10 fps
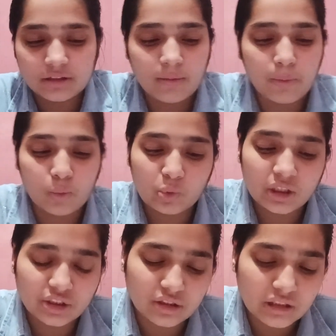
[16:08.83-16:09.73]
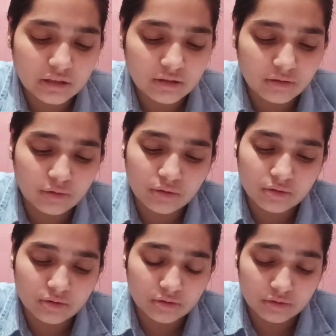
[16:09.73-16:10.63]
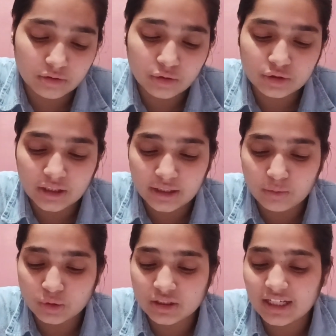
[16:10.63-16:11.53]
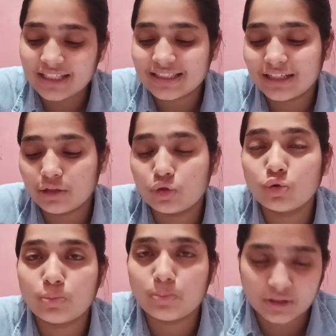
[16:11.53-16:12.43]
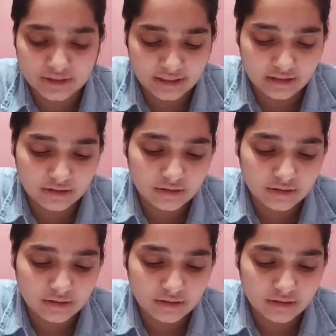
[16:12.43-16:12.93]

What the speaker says: The population growth rate was less than 2%,